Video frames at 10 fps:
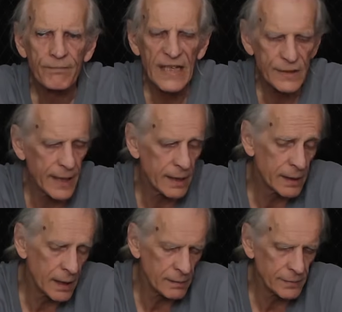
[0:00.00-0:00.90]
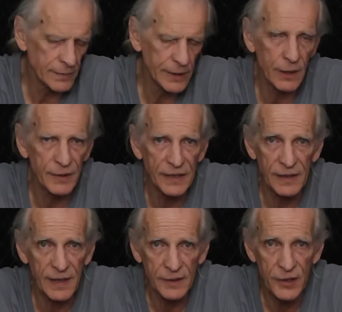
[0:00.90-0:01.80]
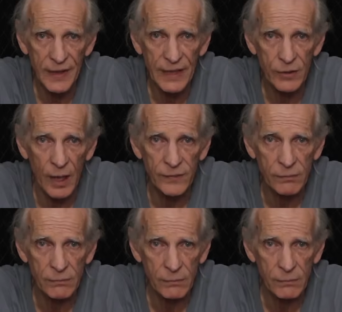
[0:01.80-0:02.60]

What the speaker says: They say, you don't need to take the strings off.